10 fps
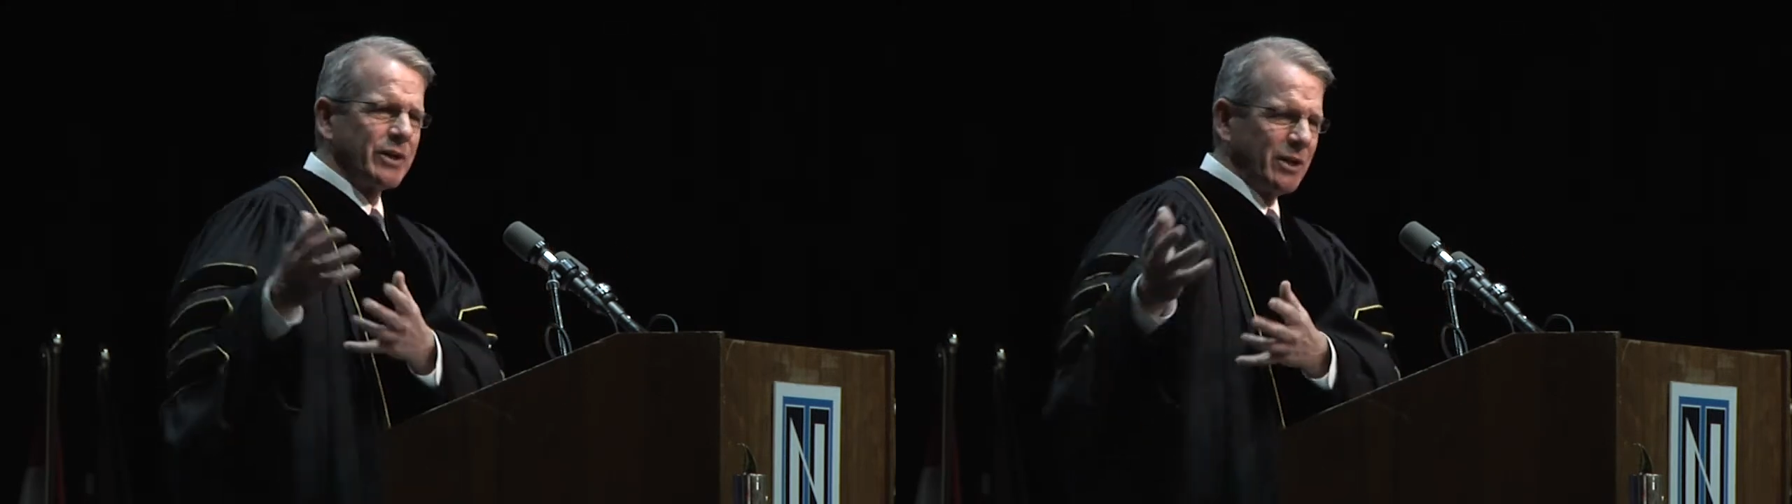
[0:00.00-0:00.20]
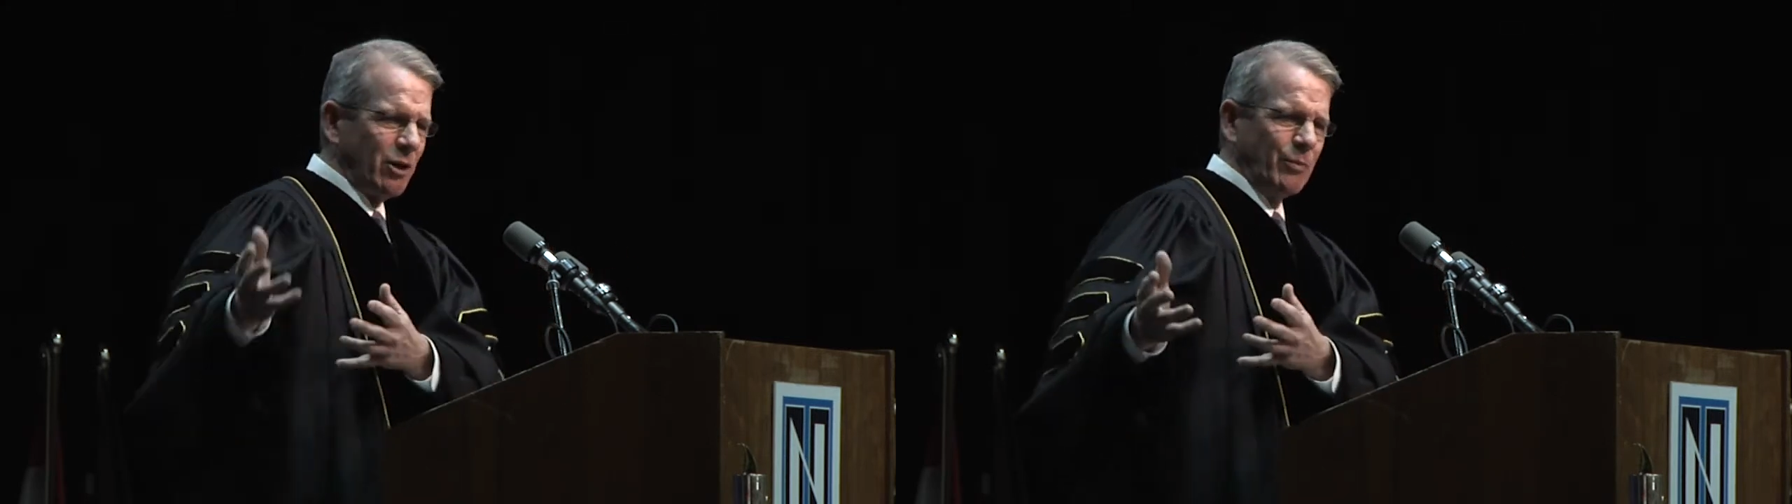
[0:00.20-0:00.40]

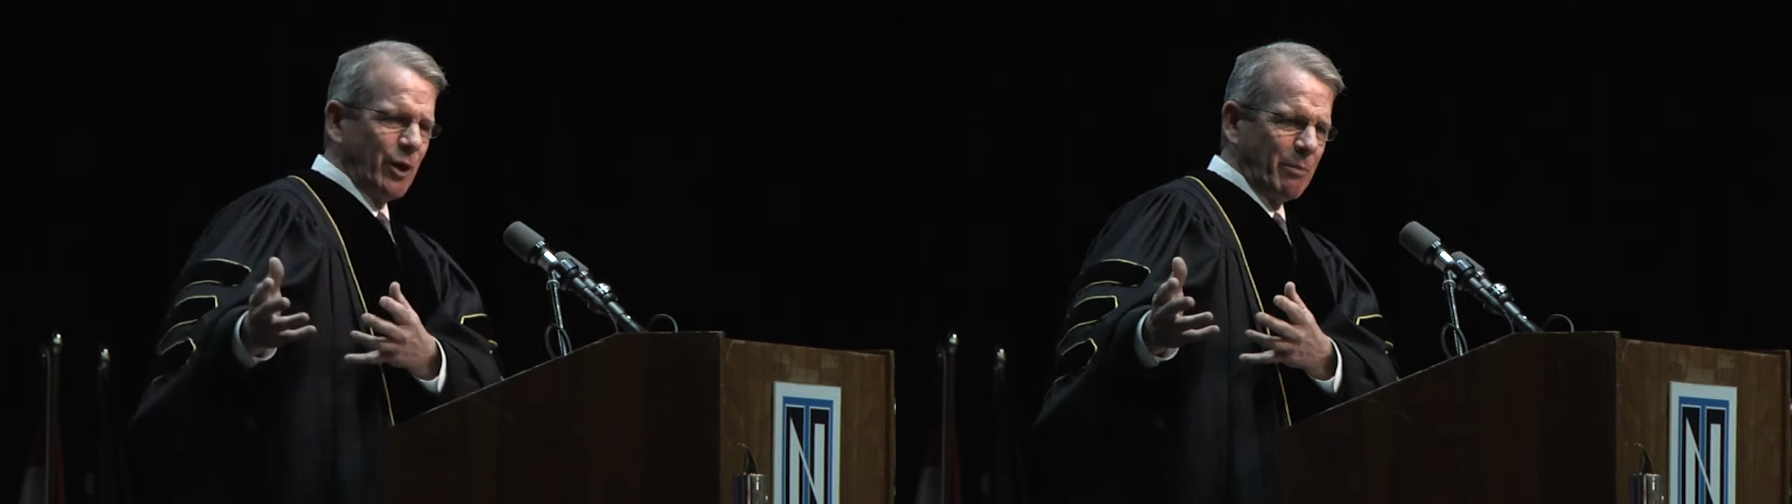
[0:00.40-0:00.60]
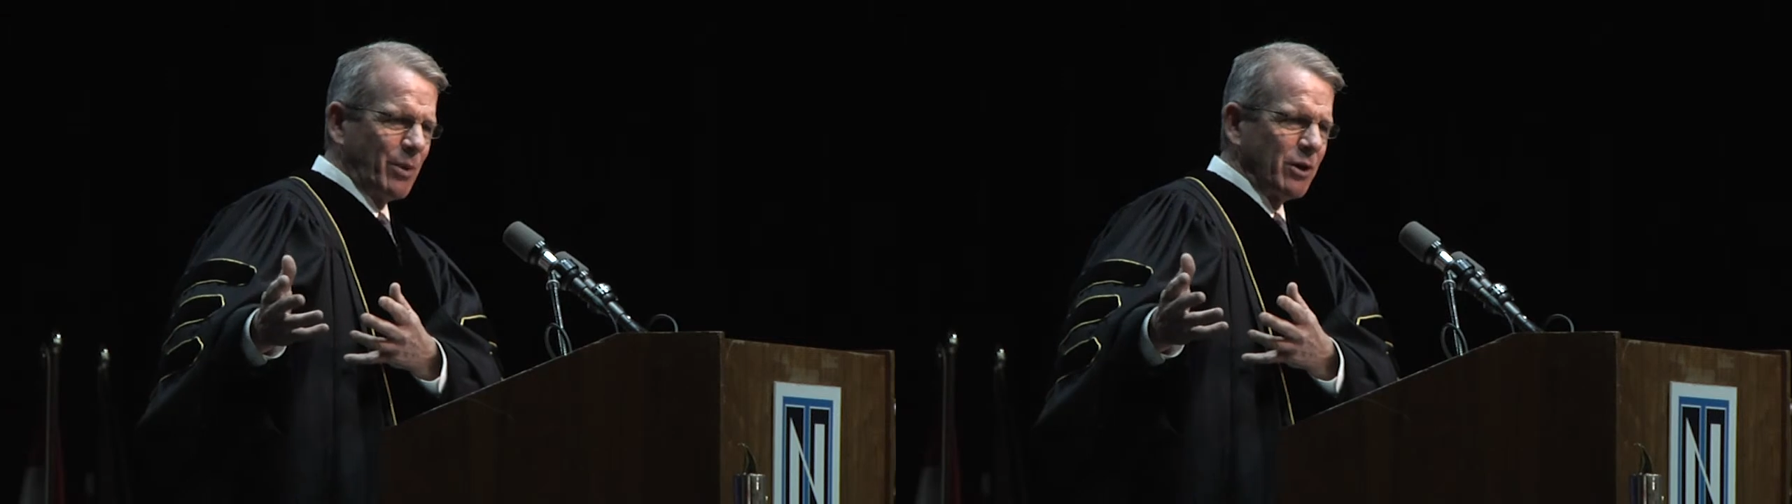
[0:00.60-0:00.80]
to help
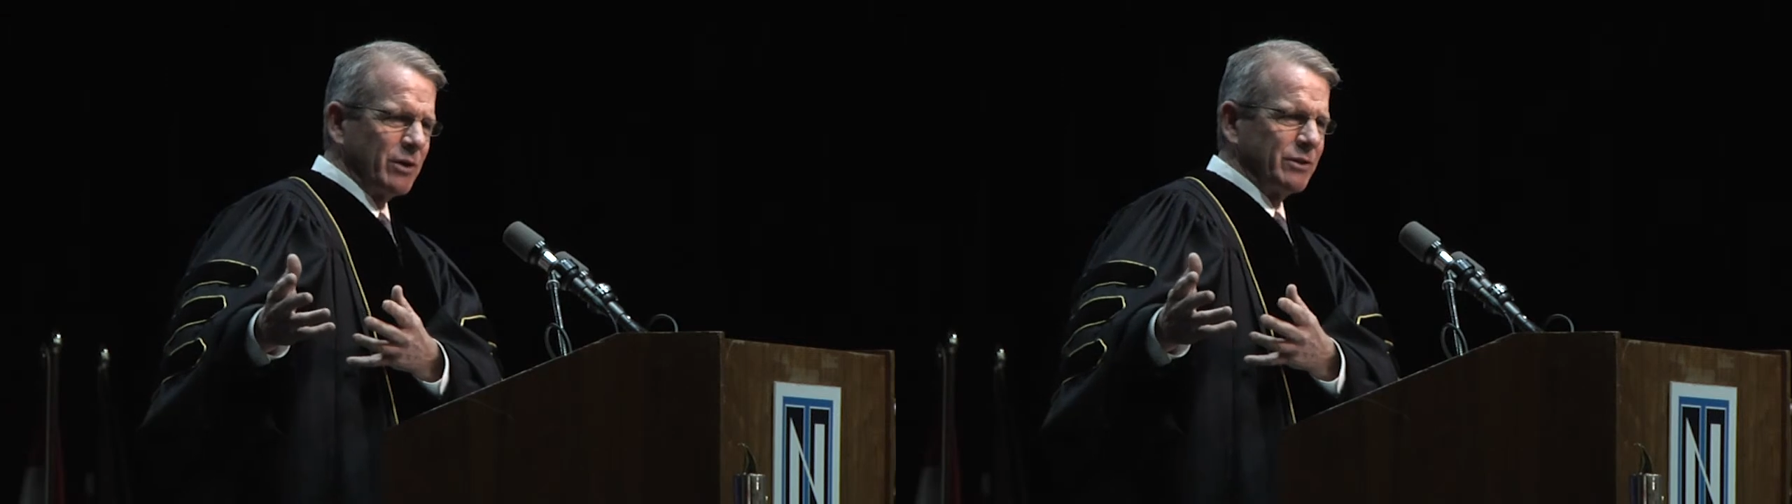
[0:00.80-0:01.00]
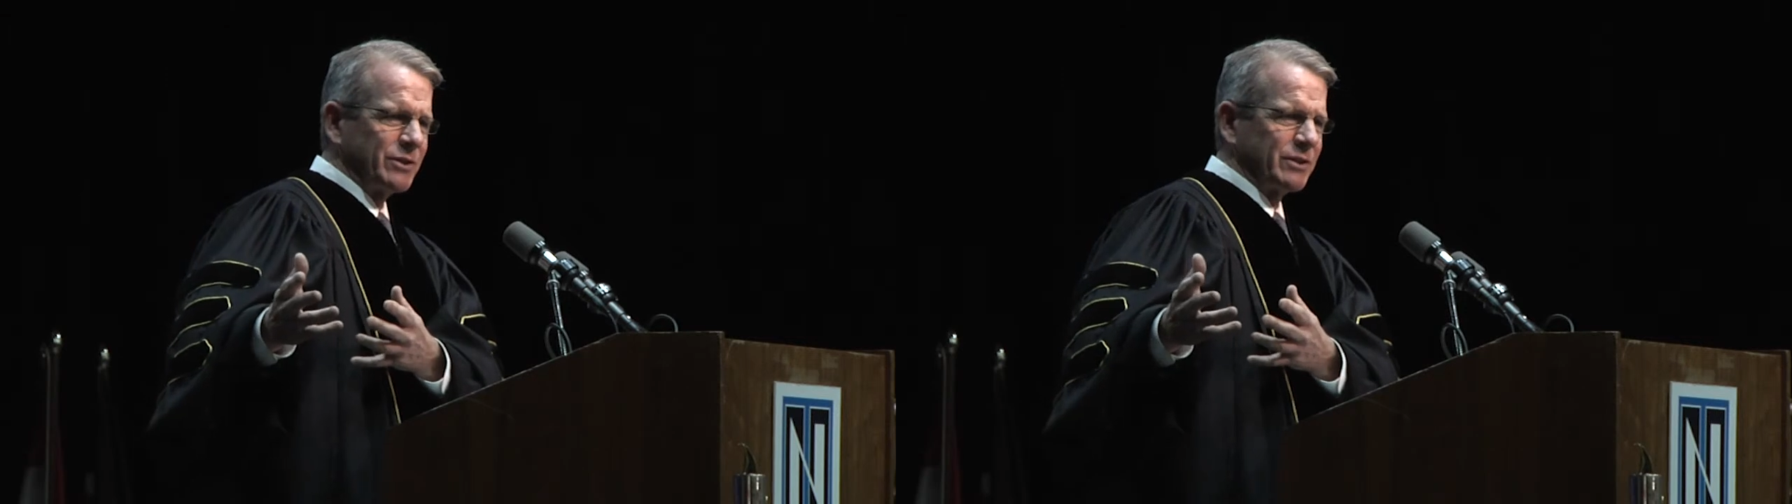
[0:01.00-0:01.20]
that
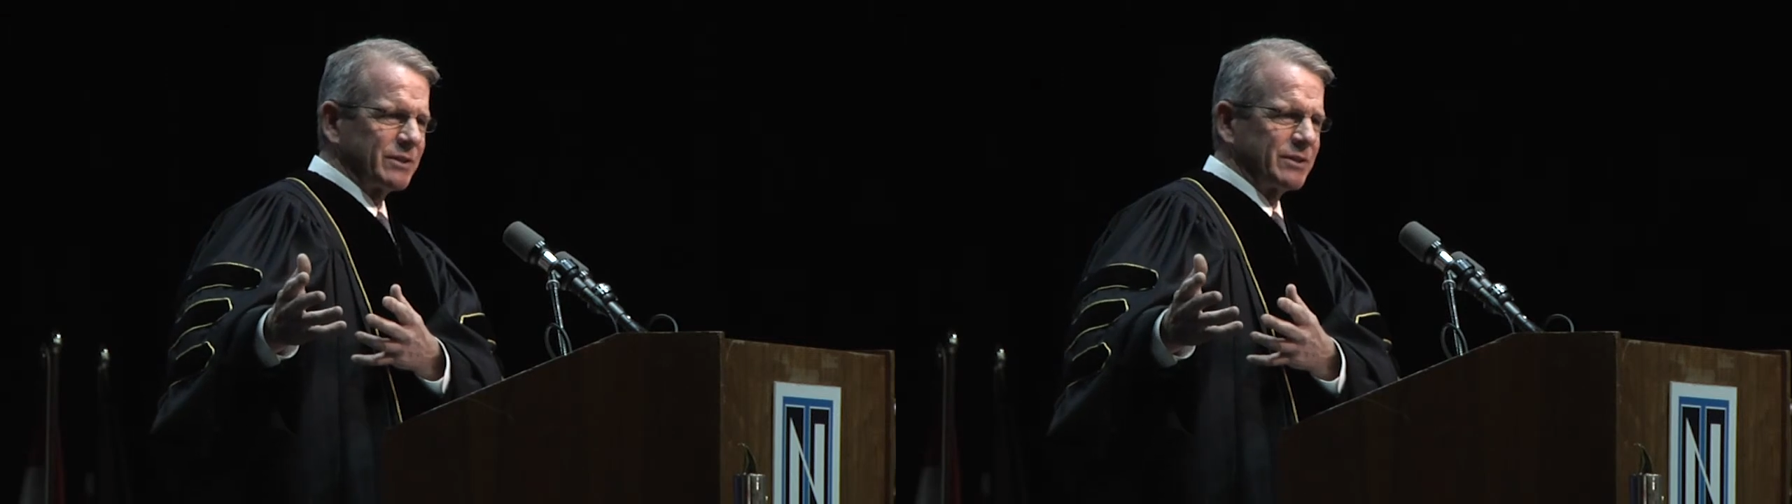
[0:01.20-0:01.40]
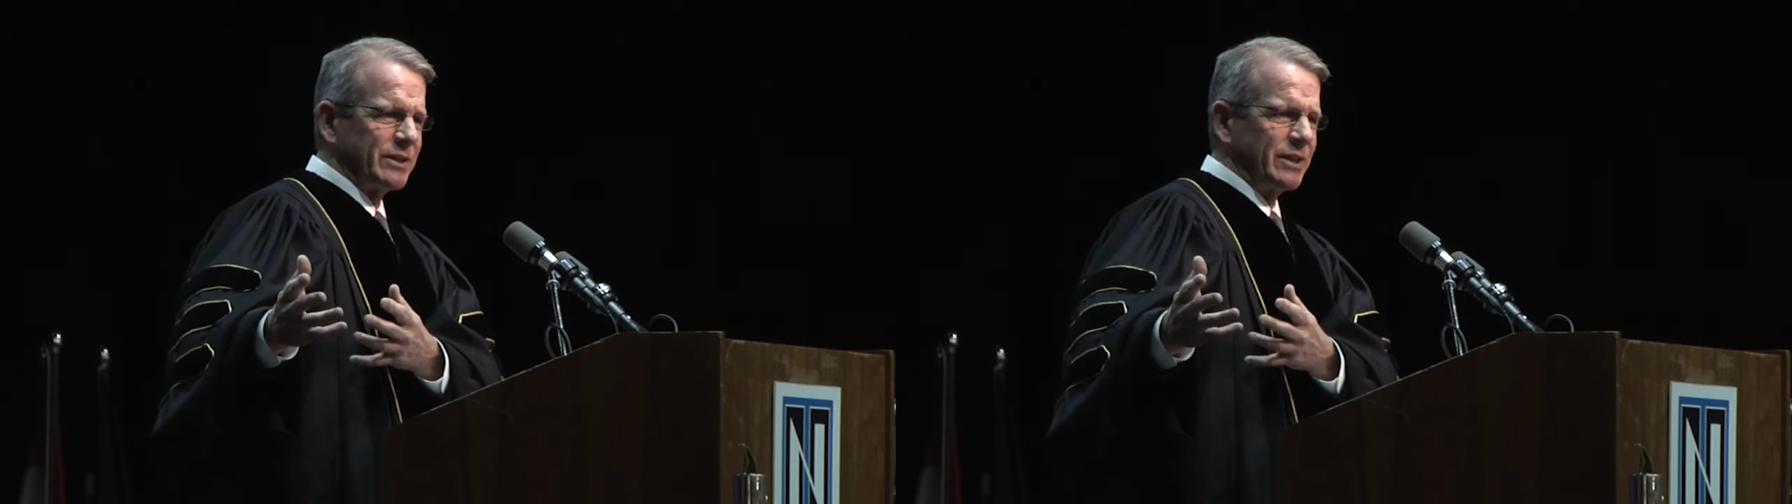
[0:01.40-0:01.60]
partner
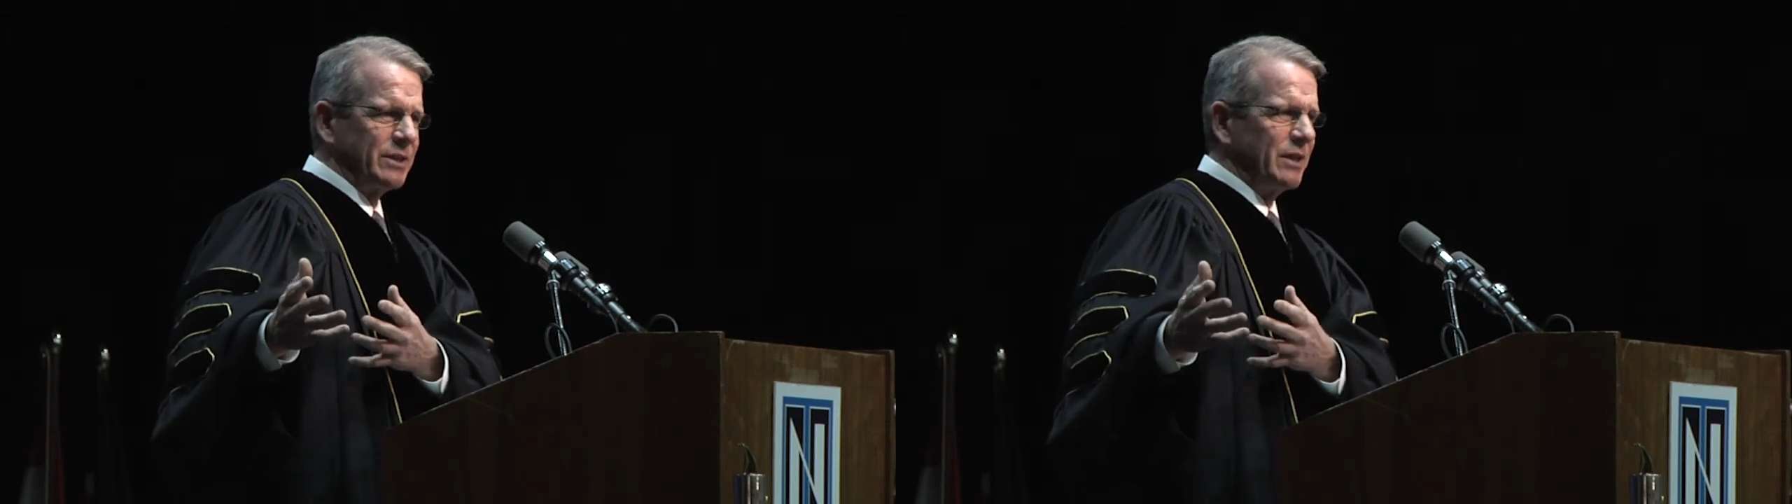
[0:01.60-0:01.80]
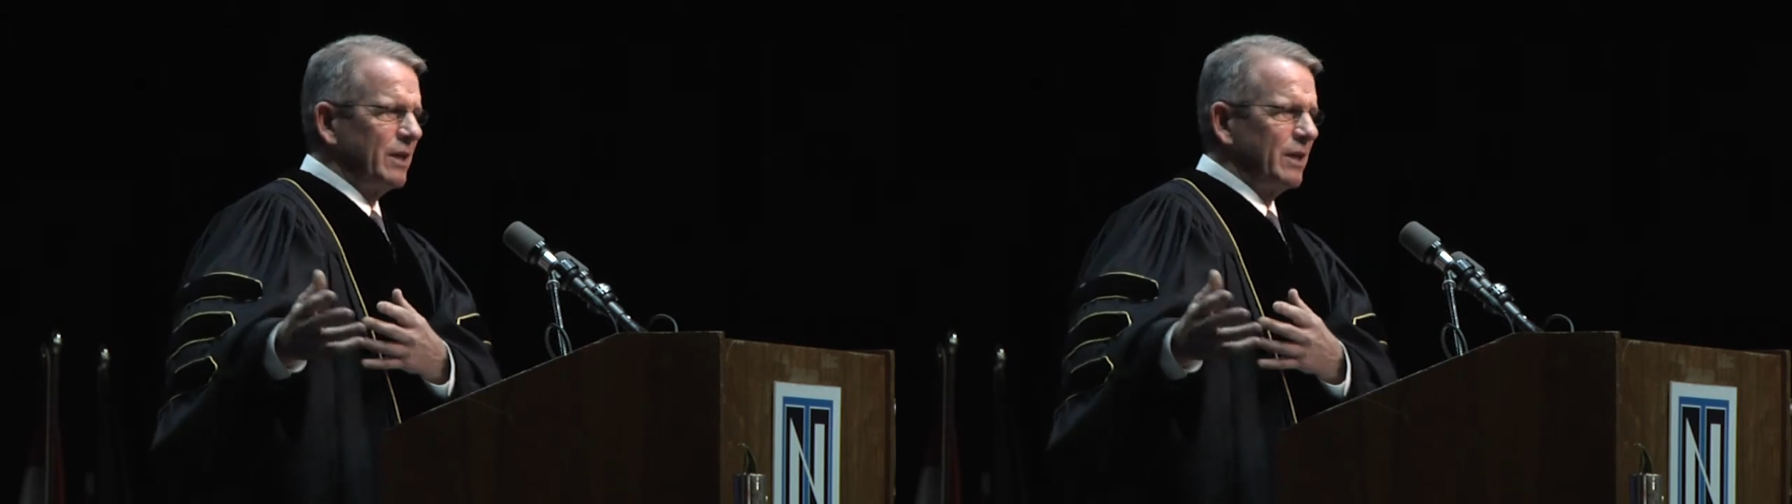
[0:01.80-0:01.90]
succeed.